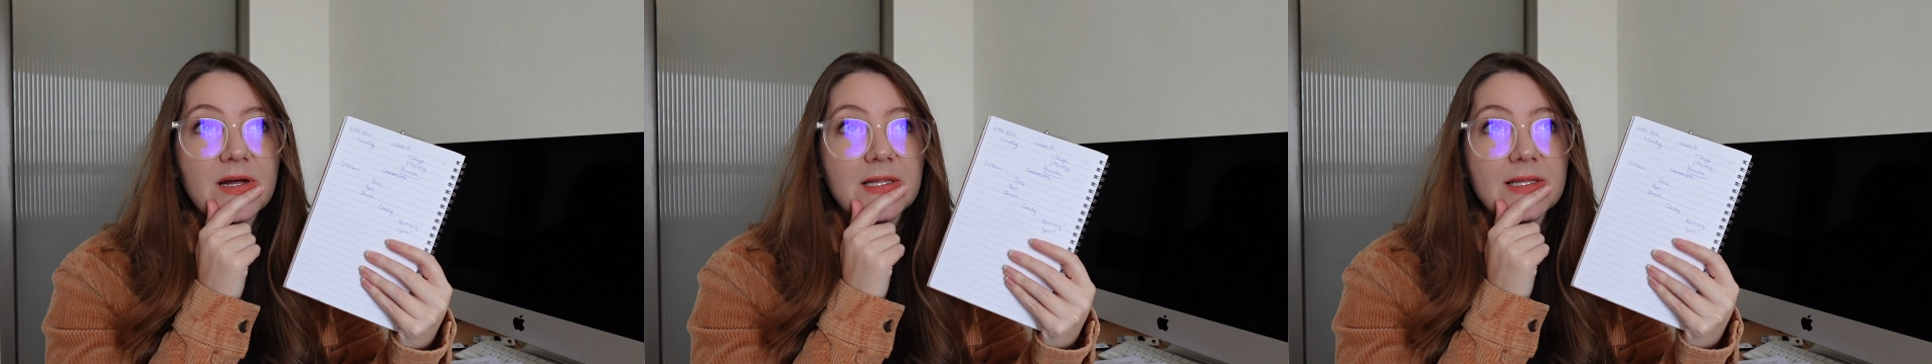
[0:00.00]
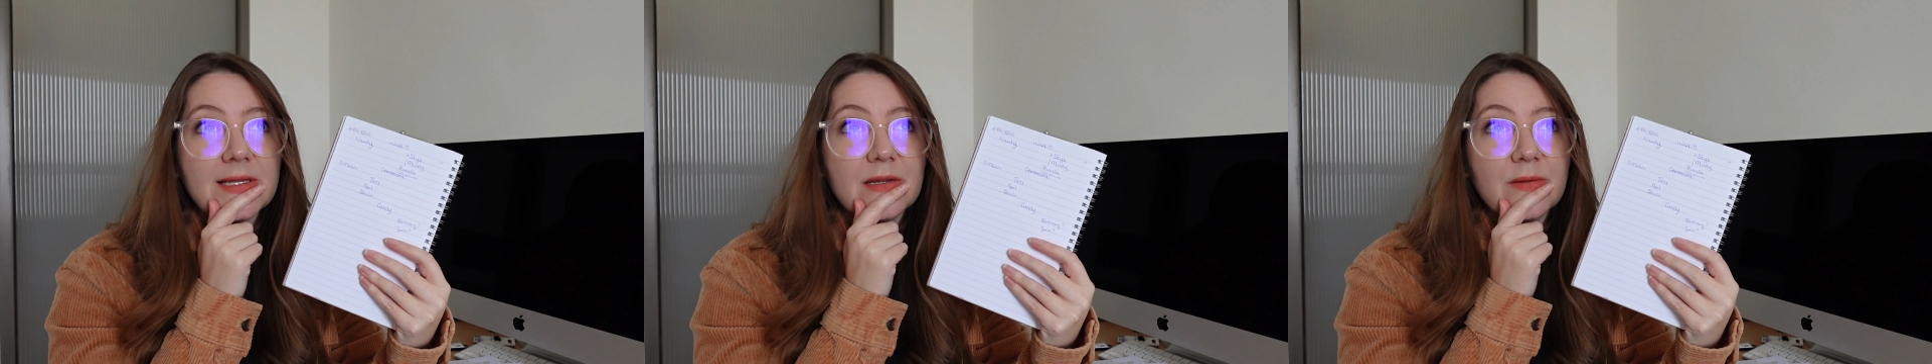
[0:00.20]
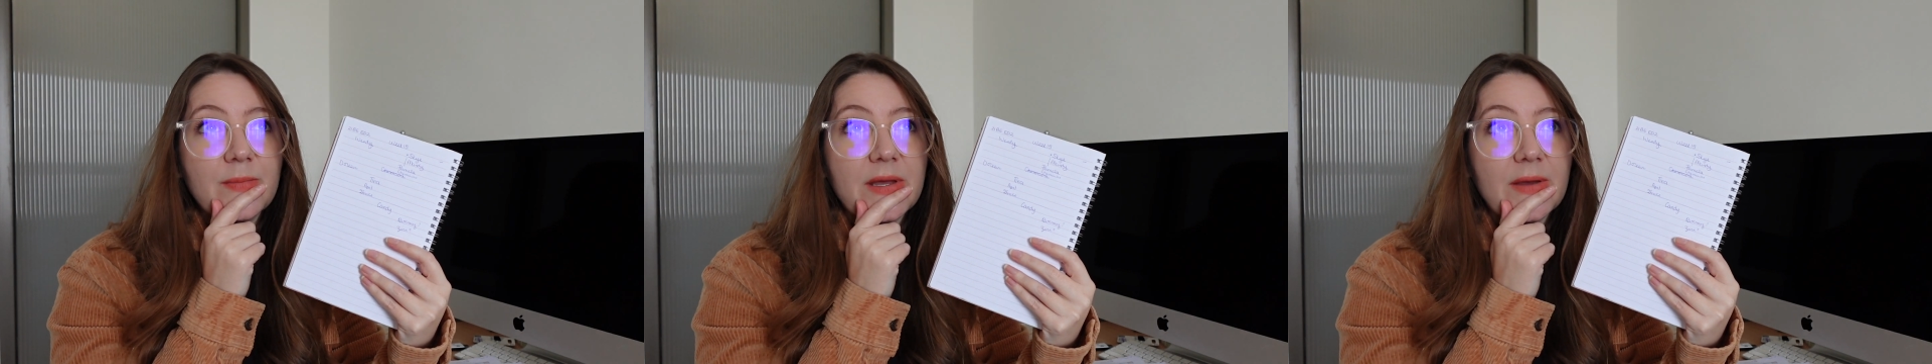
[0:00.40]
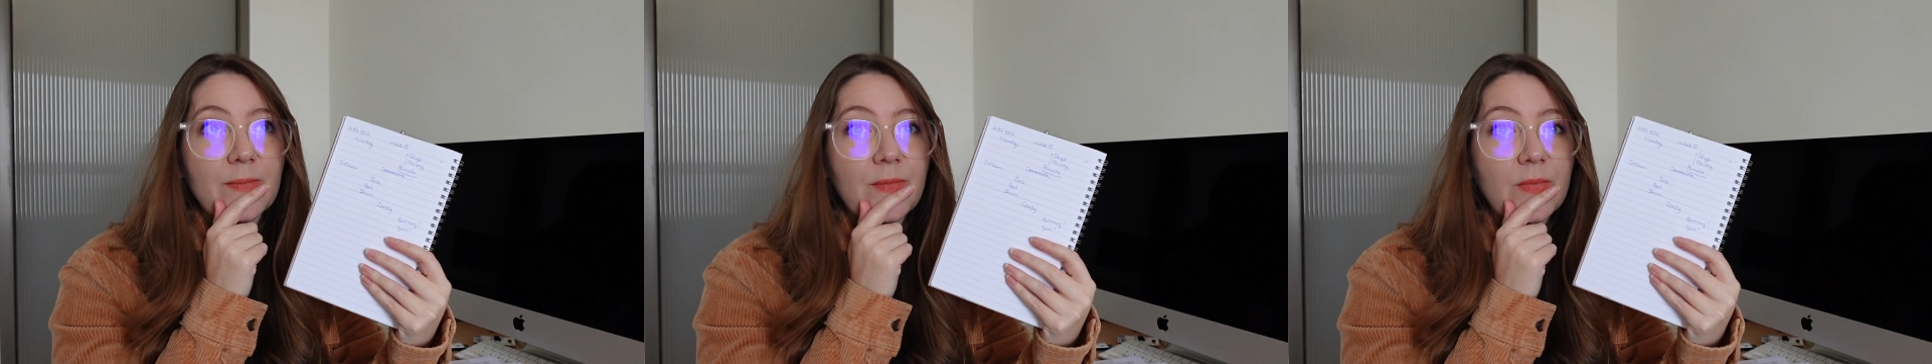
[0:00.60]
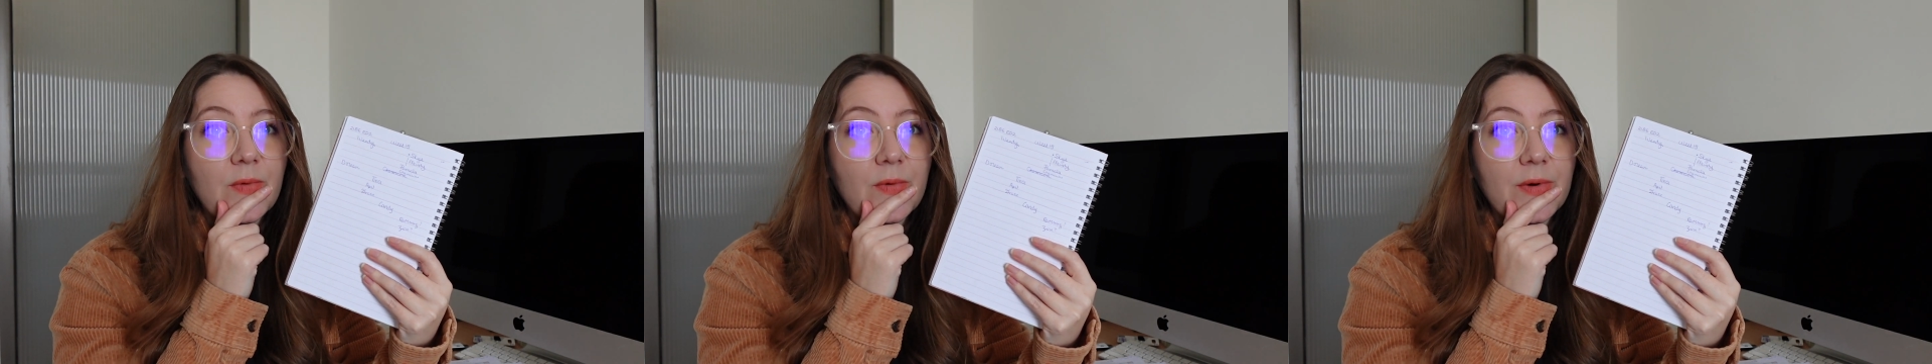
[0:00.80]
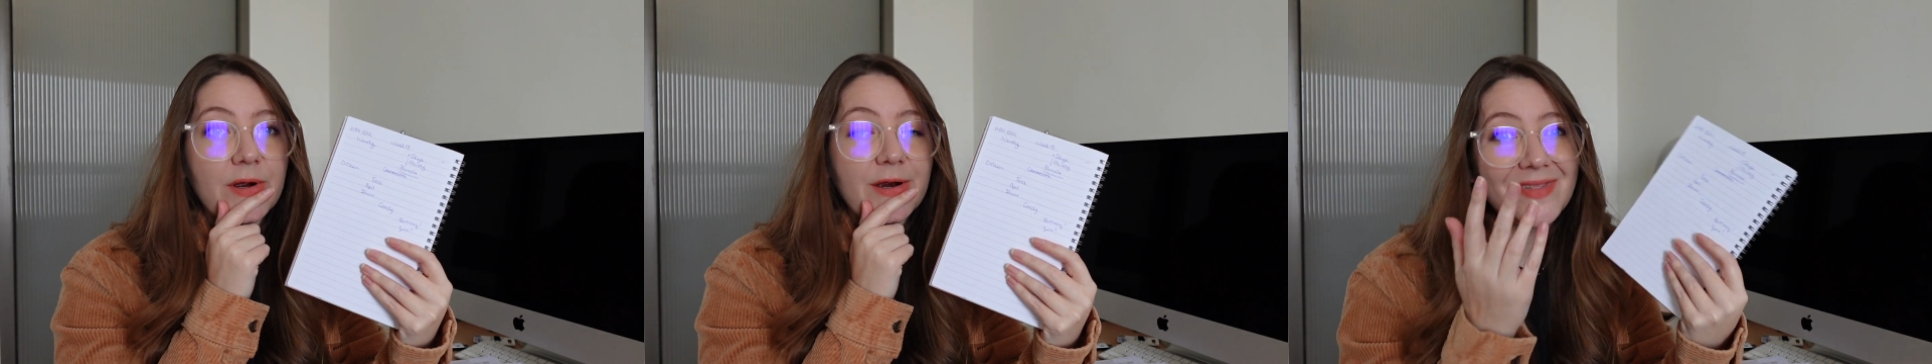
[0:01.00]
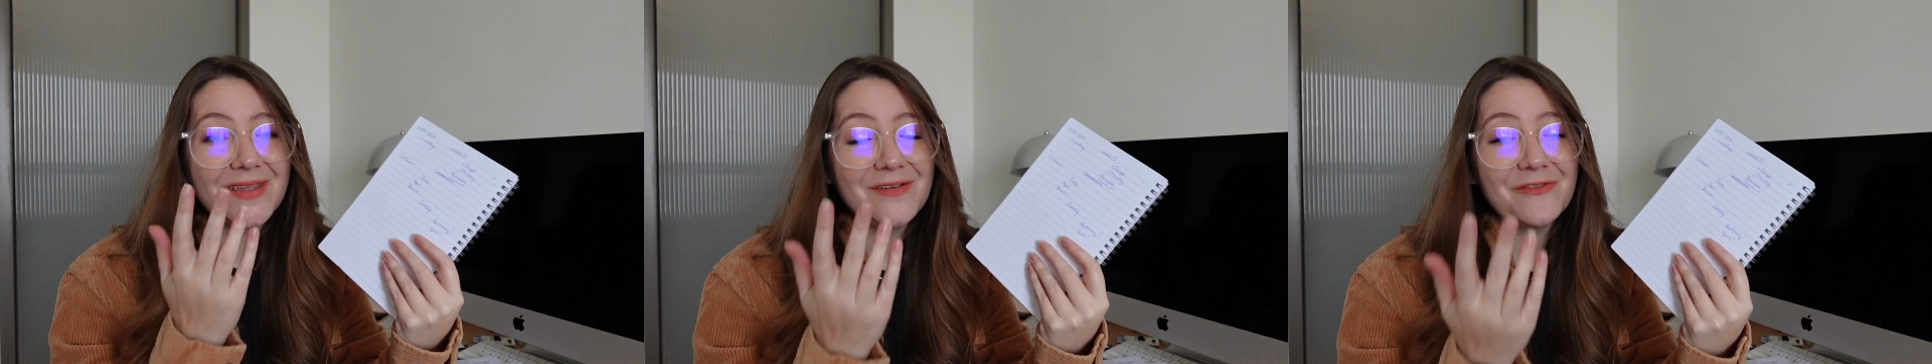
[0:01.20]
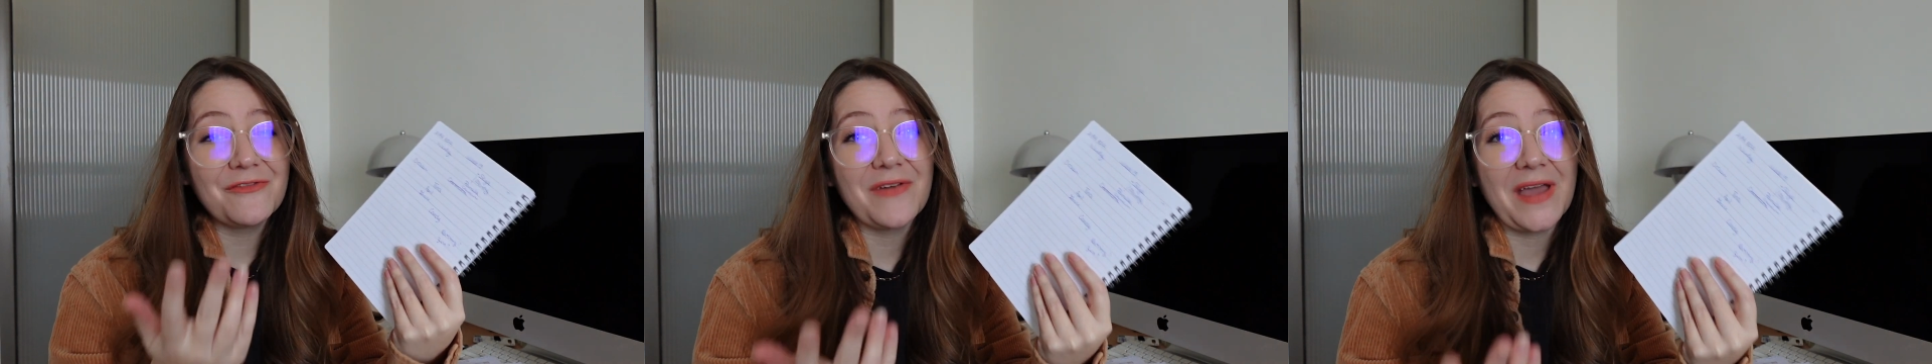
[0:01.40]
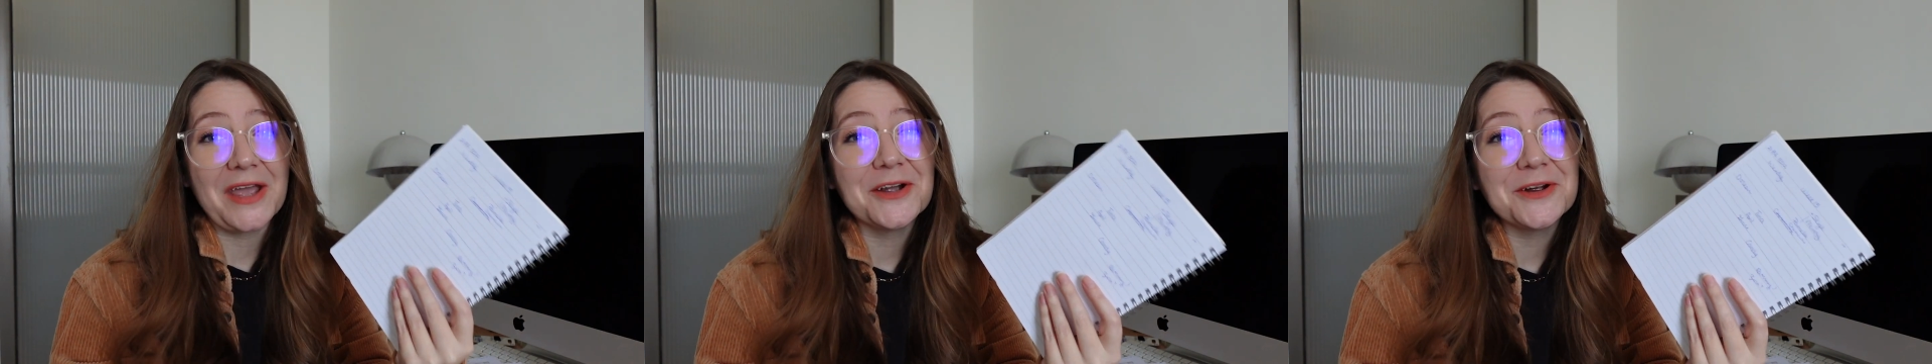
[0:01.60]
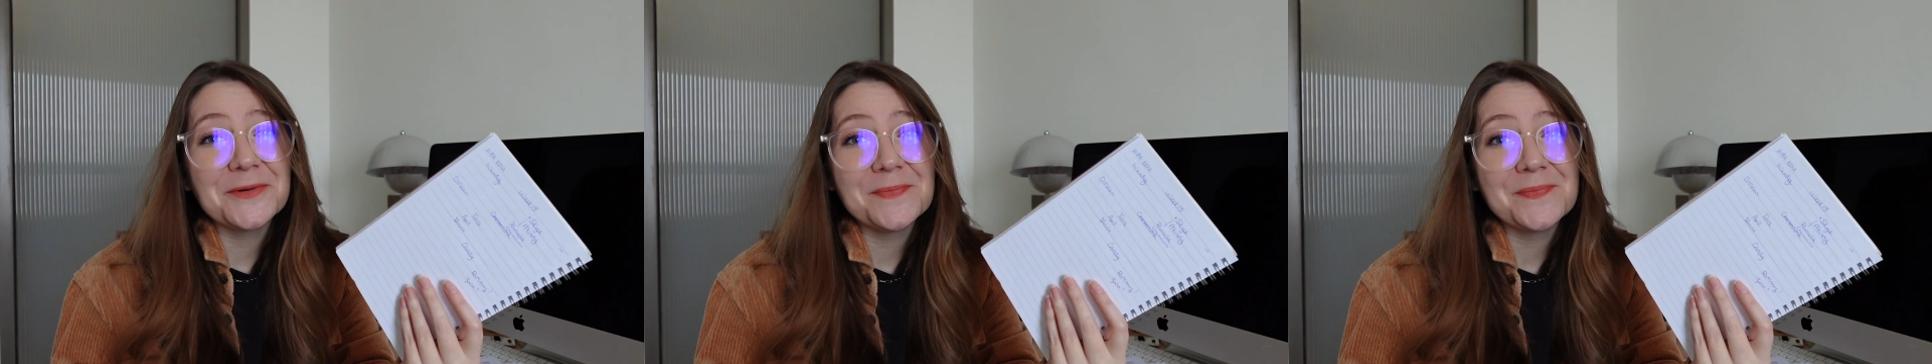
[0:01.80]
a little bit more
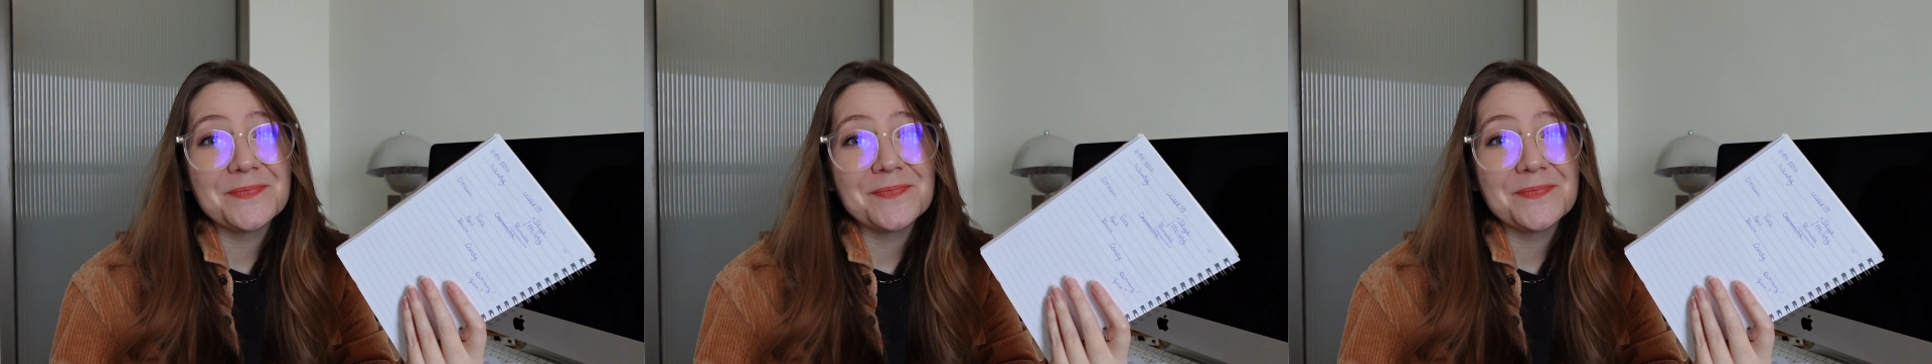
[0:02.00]
fair,